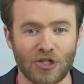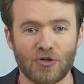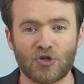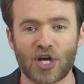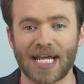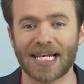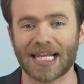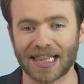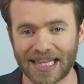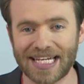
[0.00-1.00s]
Duchene
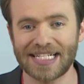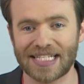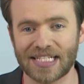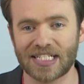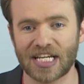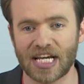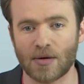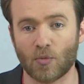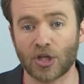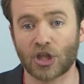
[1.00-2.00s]
leads the
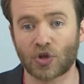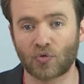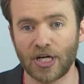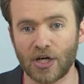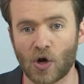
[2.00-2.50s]
team with 3